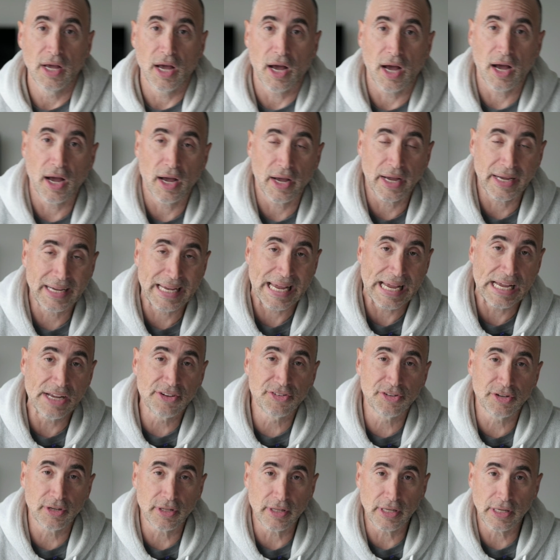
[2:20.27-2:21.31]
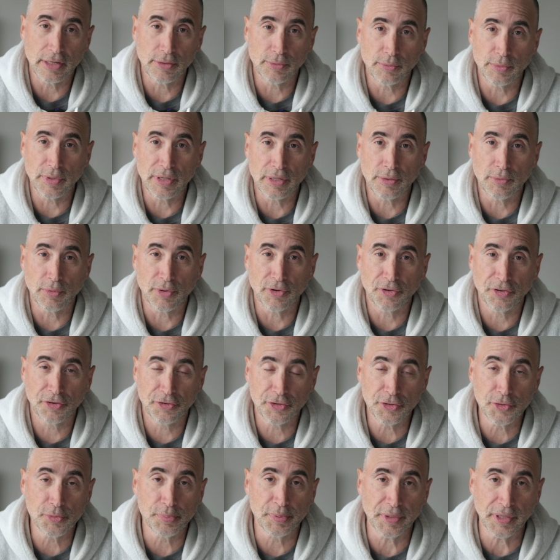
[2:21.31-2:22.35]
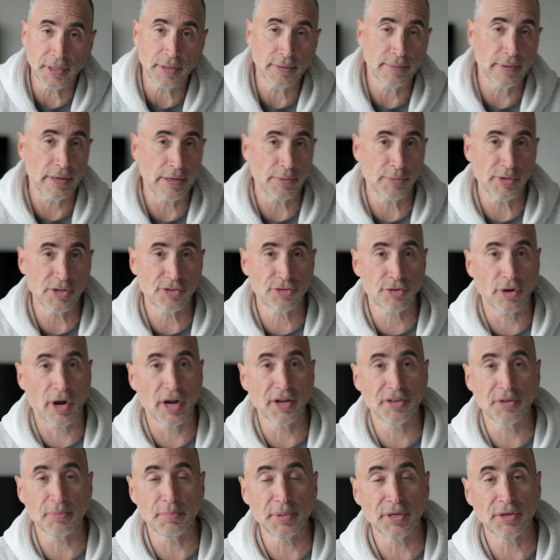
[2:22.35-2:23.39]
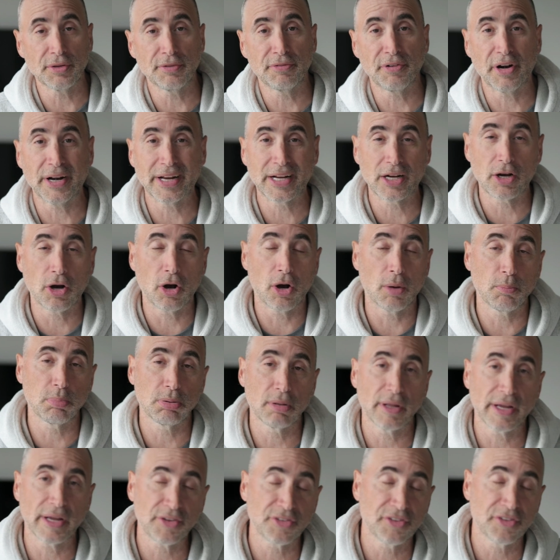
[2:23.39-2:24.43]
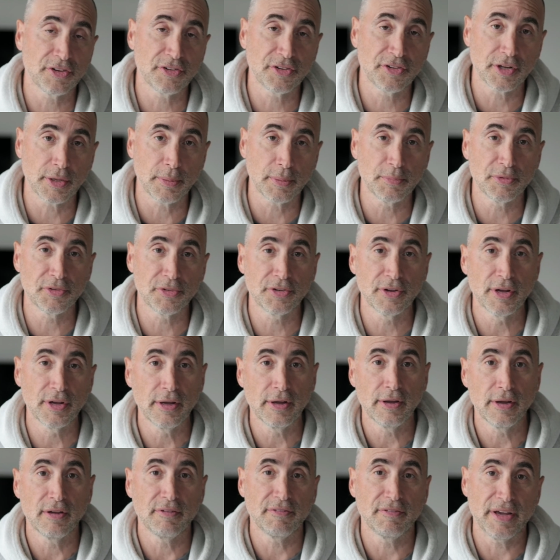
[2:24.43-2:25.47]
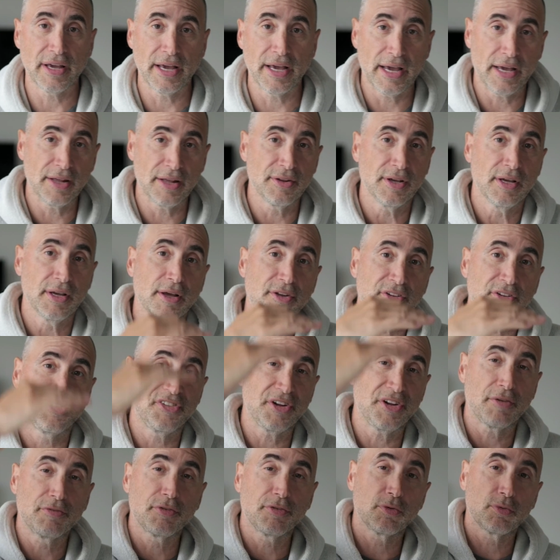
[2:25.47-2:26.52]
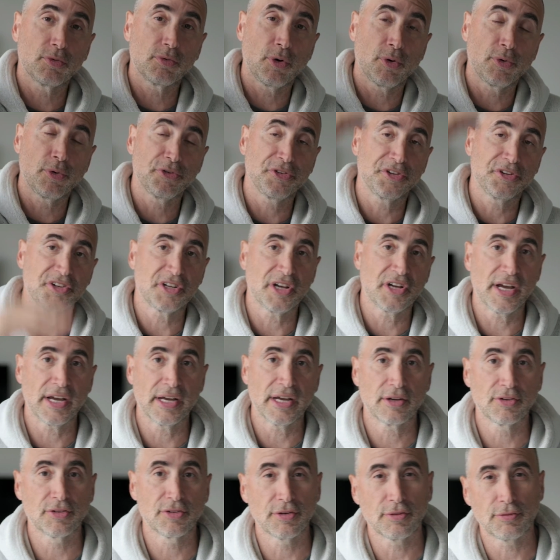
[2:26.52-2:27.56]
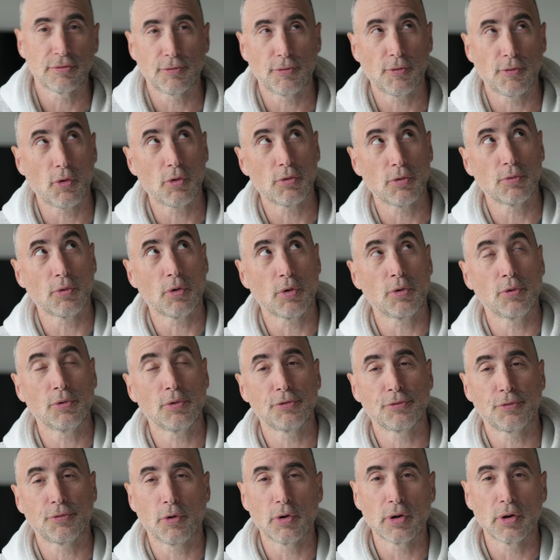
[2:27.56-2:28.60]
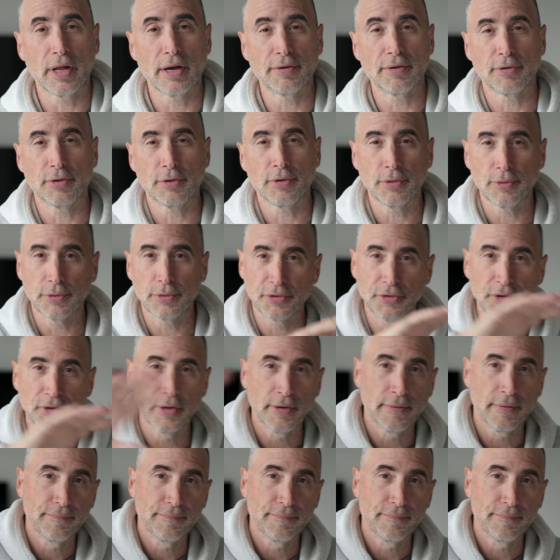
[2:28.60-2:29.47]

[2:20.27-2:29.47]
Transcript: Uh, occasionally, we were stupid and we tried to build very complex systems they had several rows of tanks, four rows, four levels,